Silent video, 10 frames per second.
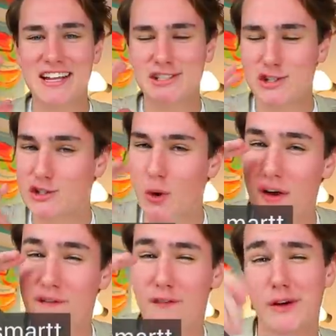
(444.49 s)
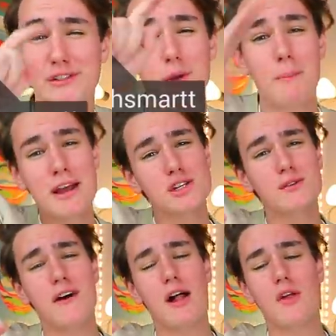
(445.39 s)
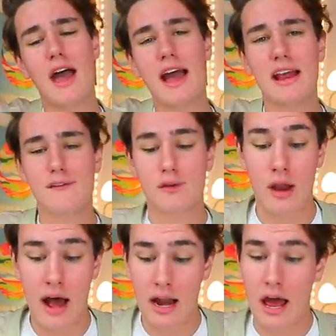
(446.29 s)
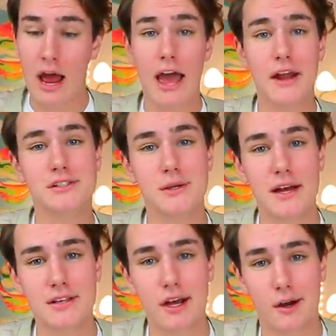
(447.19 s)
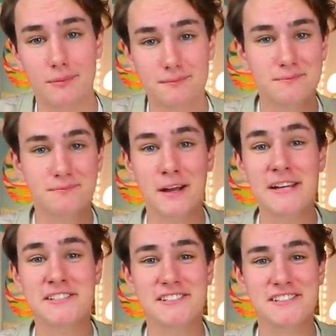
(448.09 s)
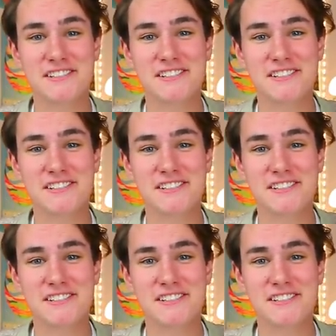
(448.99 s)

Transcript: Insta story first, so make sure you follow that if you're not, and I'll see you guys later. Peace.